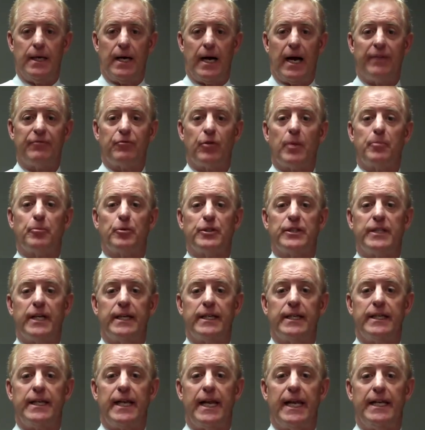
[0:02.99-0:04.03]
I've
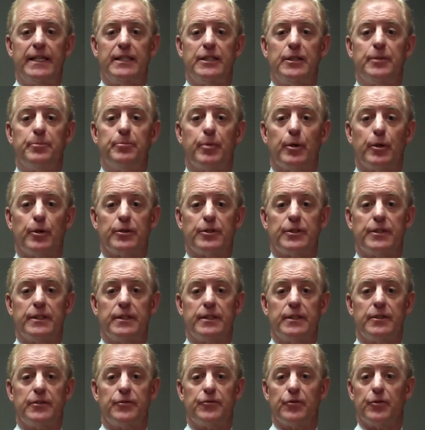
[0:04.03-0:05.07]
represented aging
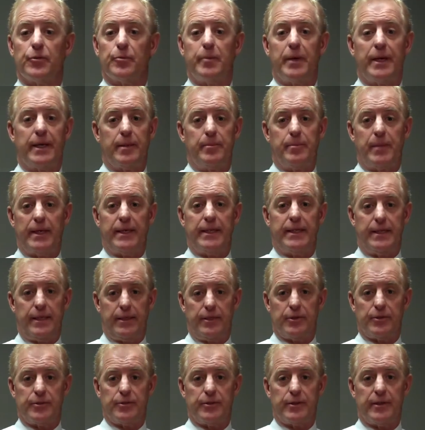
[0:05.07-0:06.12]
persons for many, many
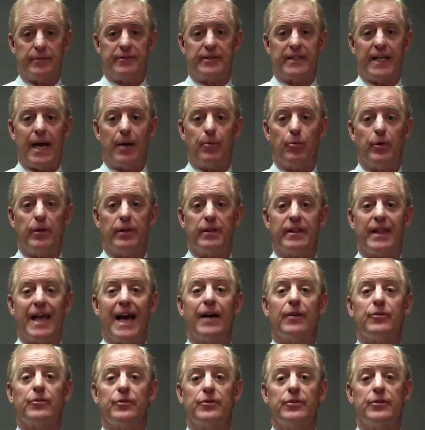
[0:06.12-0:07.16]
years. I've sat with
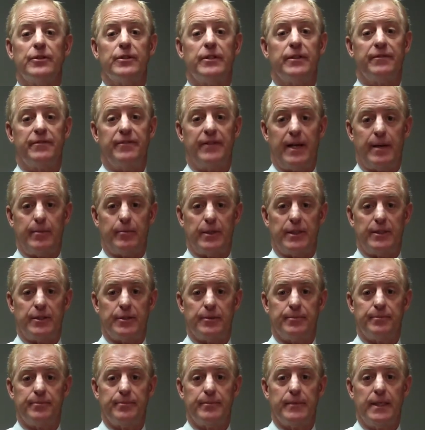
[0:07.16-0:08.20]
thousands of
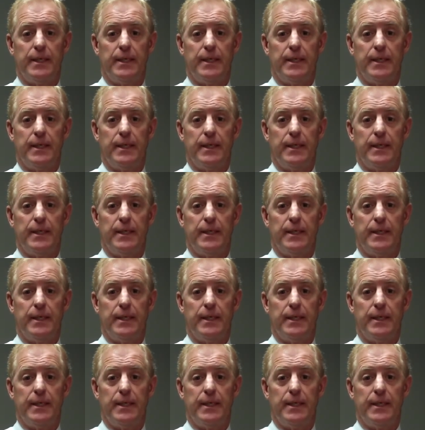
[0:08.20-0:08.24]
families.